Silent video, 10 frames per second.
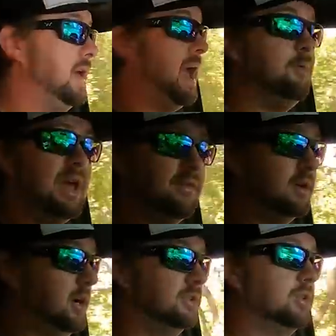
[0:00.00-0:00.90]
And we have
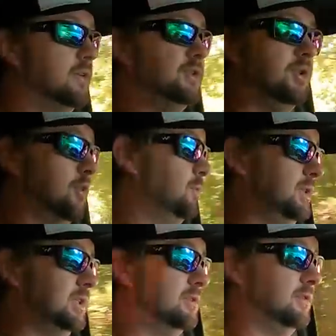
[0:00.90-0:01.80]
a service yard,
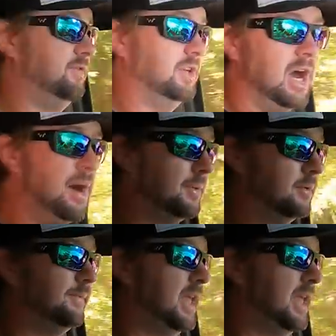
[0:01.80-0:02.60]
which is phenomenal.